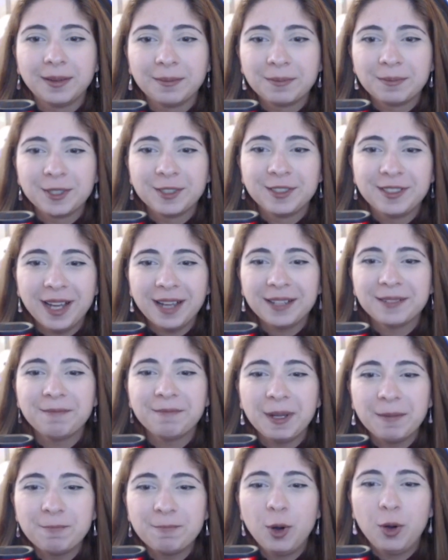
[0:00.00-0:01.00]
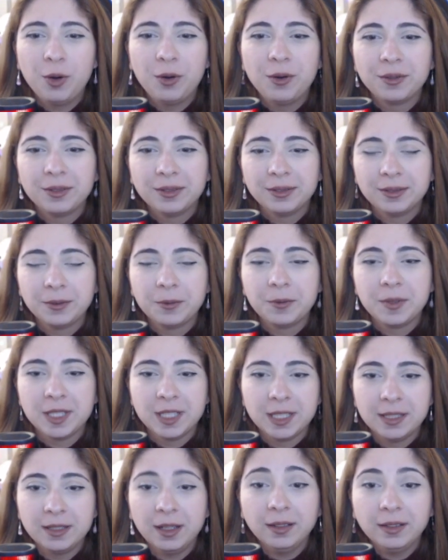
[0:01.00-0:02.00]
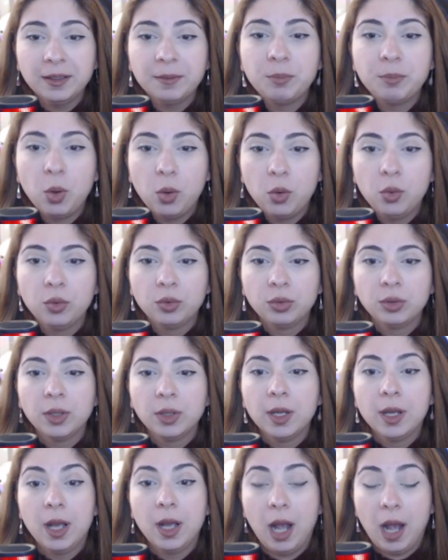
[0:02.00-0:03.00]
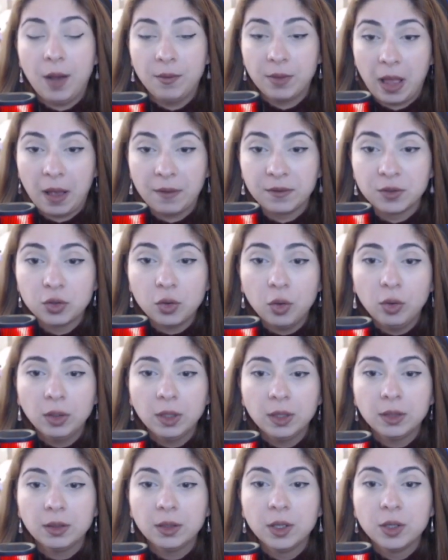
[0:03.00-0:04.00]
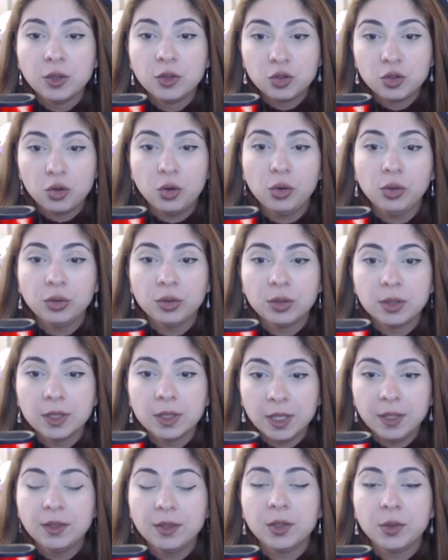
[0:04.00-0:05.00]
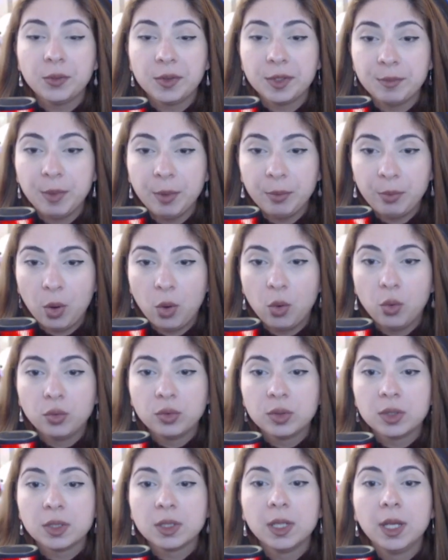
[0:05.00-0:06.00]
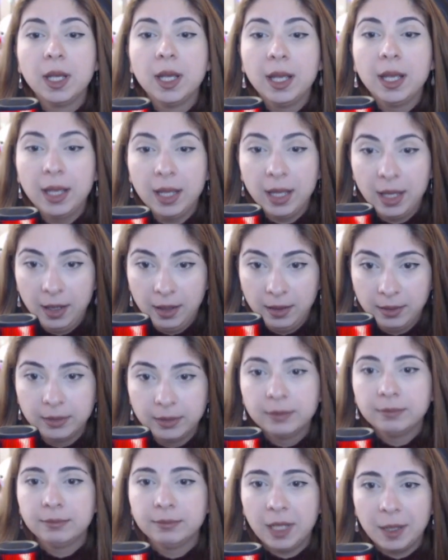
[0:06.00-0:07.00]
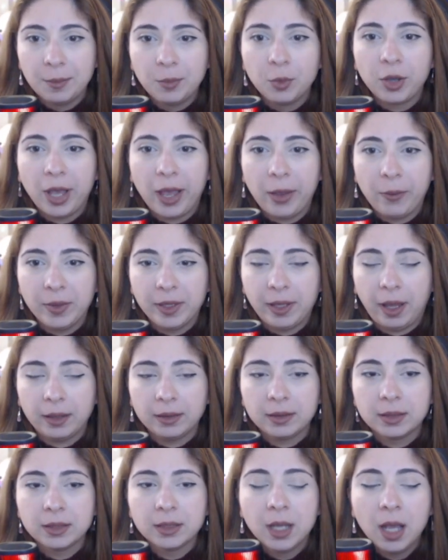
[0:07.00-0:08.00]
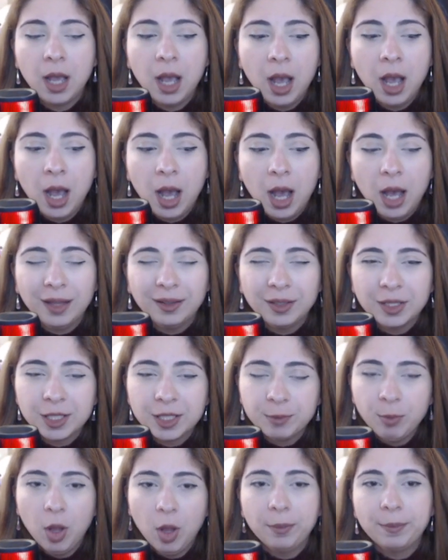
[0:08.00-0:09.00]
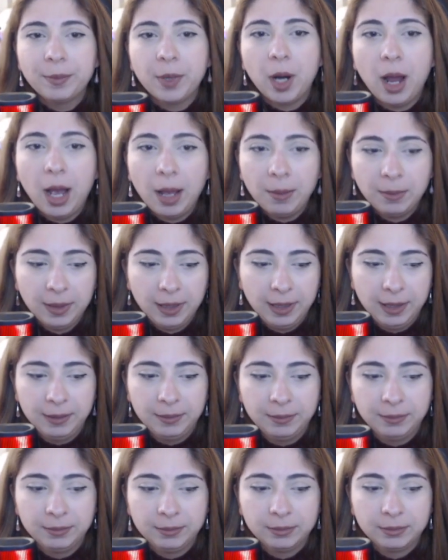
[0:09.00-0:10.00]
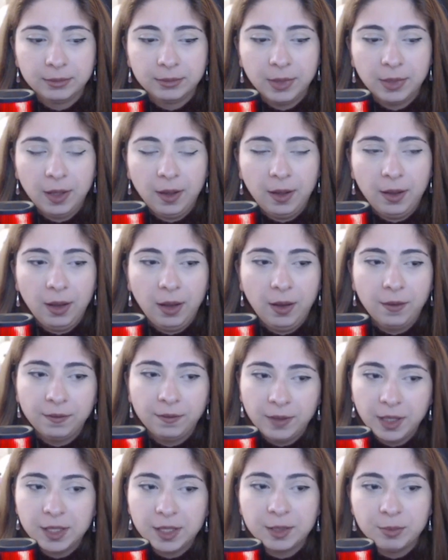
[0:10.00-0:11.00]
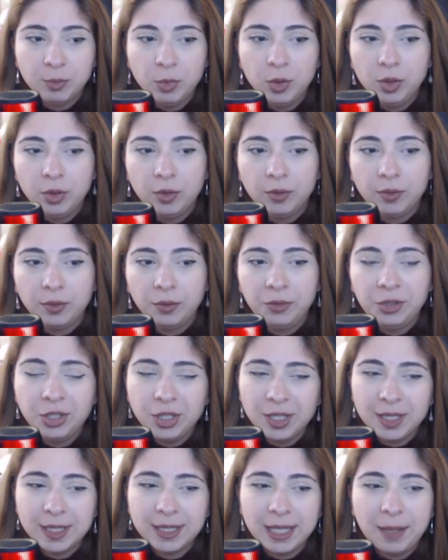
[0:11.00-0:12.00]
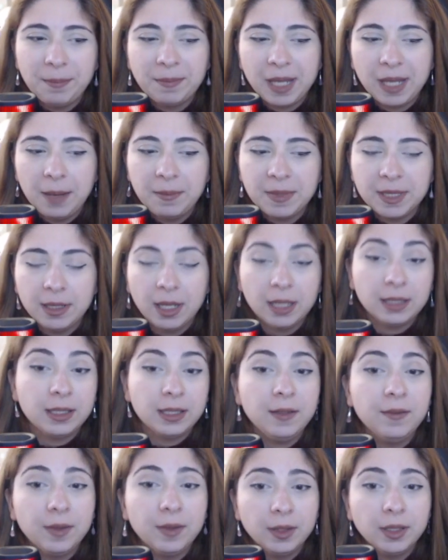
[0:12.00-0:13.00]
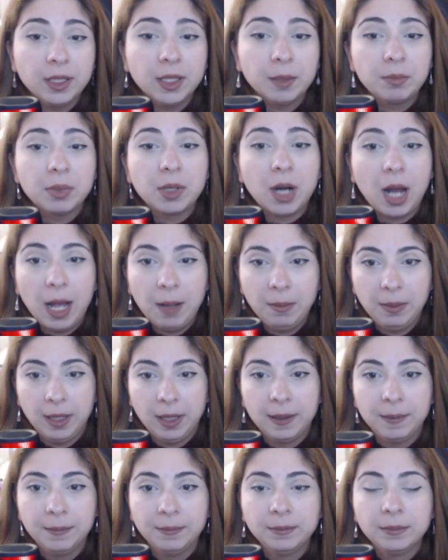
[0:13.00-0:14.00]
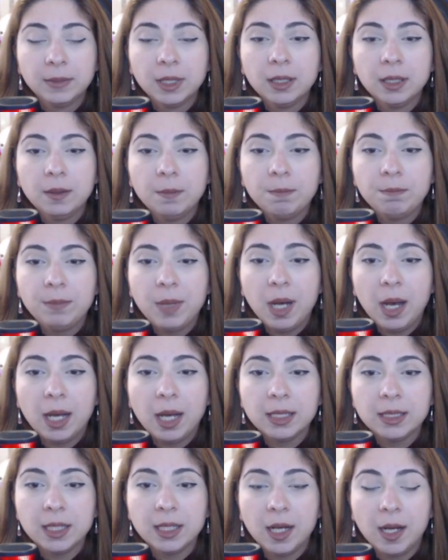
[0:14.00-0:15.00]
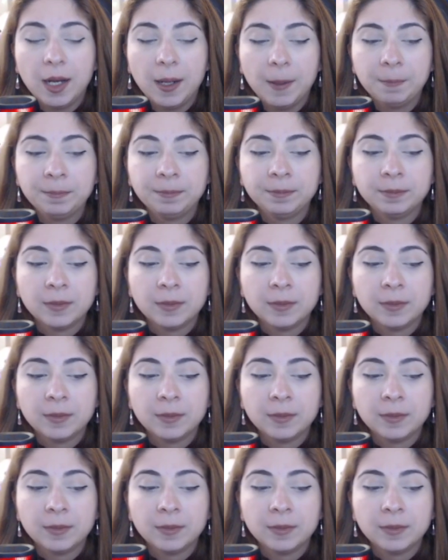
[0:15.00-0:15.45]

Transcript: protect my pawn with another pawn. I'll have solid, strong center with my pawns, and I'm okay with that. The small problem of this move, which is sometimes not even the problem, but um,